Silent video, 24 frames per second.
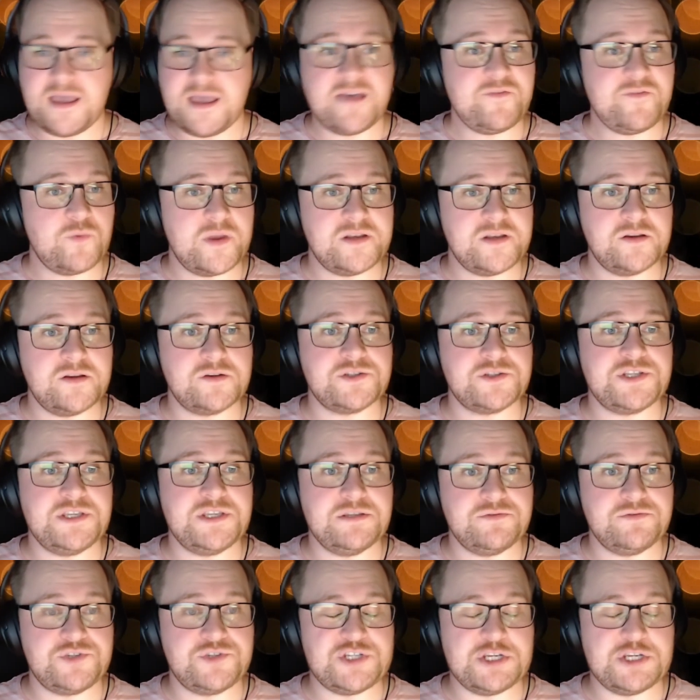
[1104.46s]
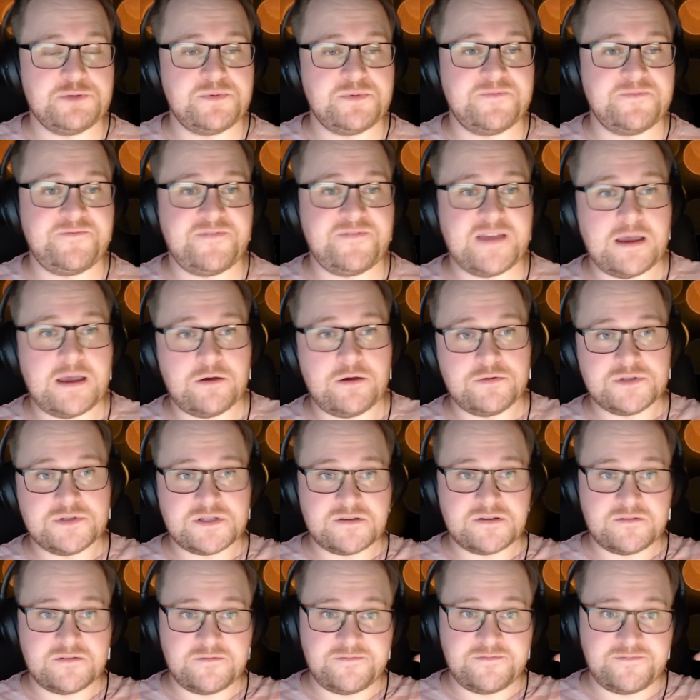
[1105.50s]
have went onto YouTube and found
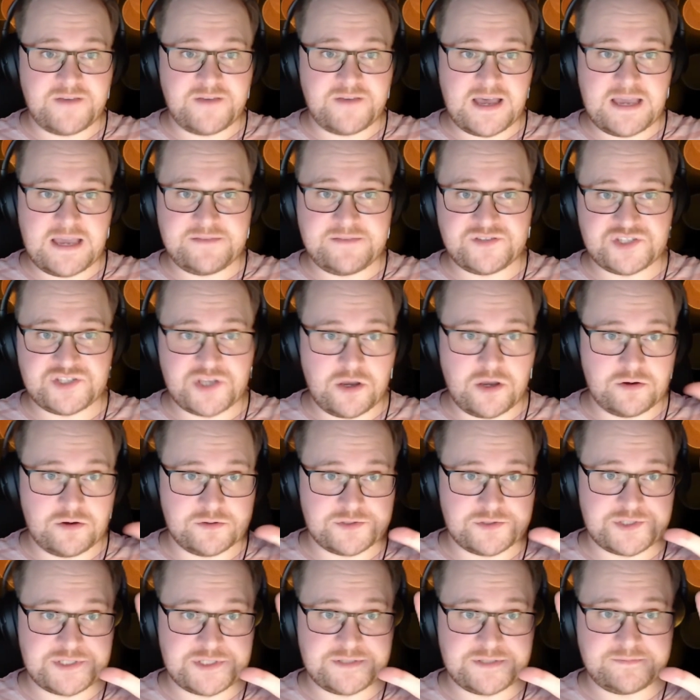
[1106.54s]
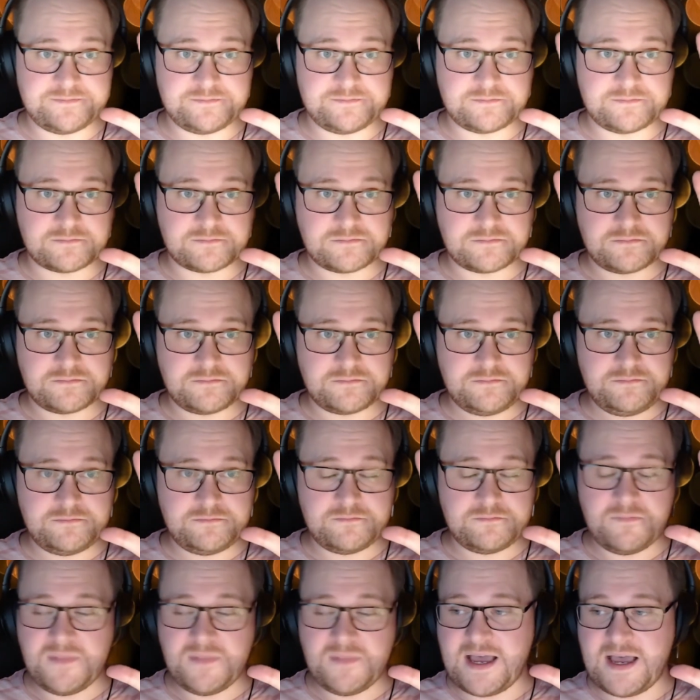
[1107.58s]
5 songs.
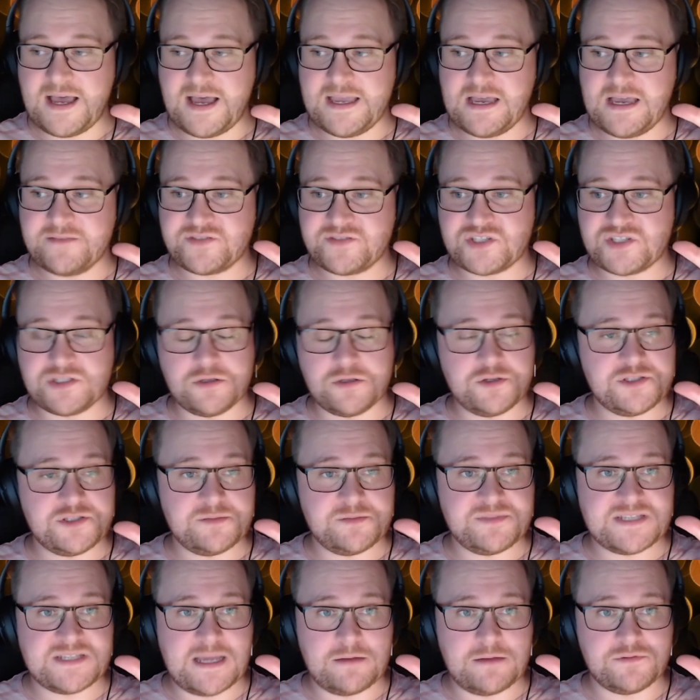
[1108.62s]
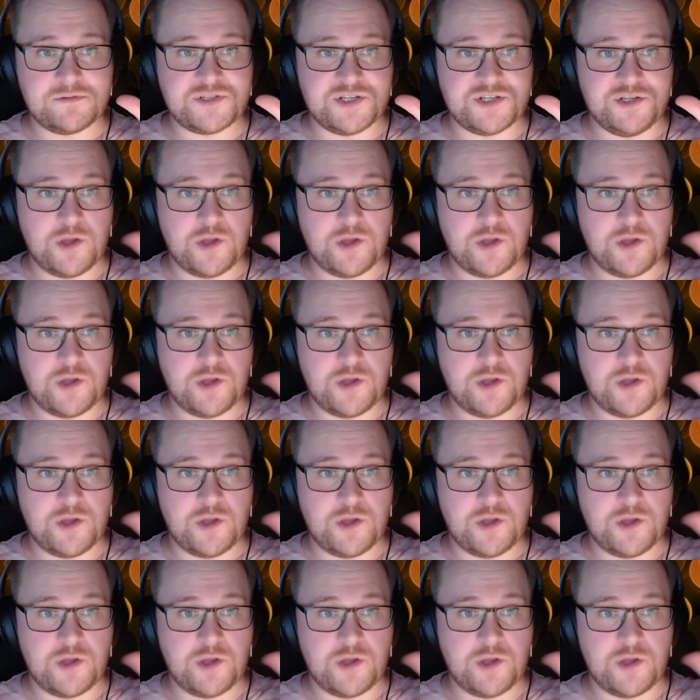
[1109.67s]
I have slowed them down to